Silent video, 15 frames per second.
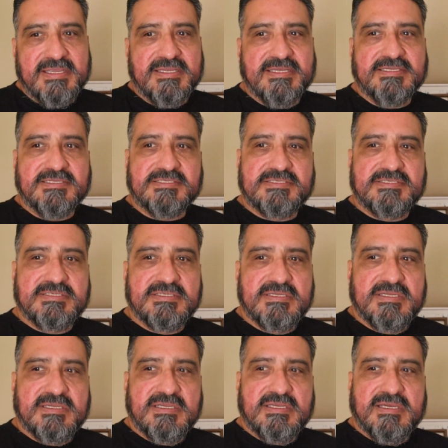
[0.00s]
Is
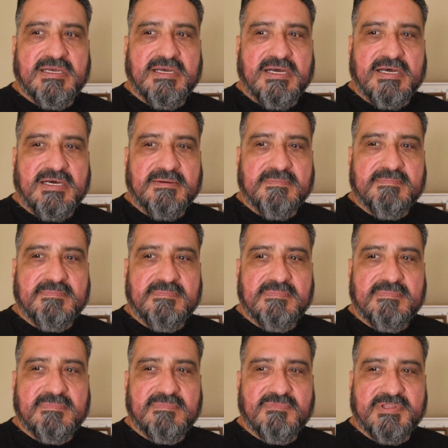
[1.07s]

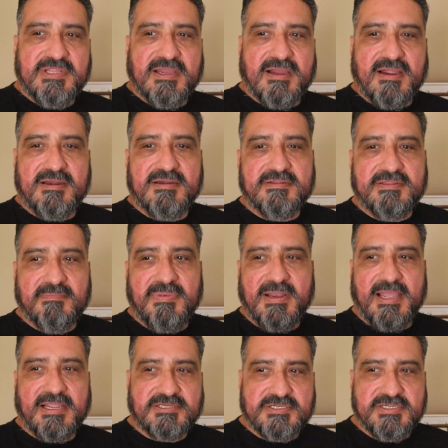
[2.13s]
when they hired the
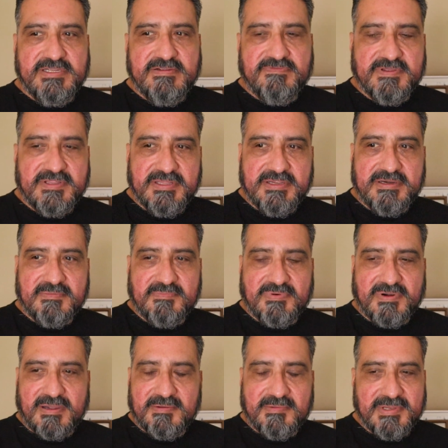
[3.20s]
black chief in there,
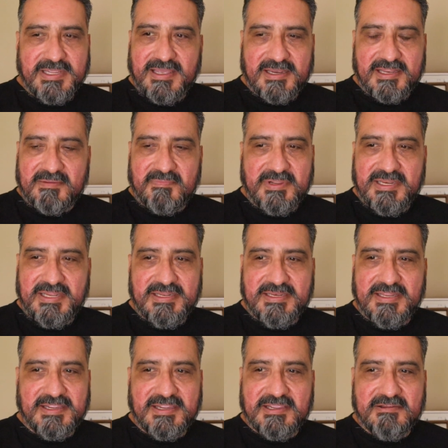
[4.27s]
probably
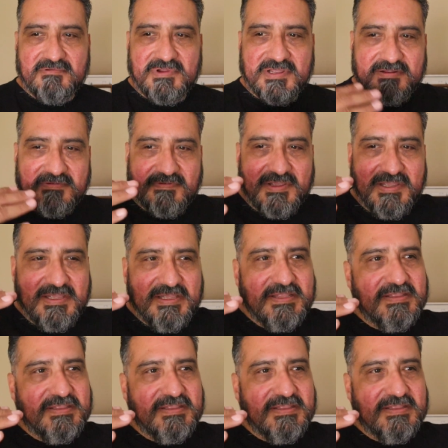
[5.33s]
LAPD didn't get rid of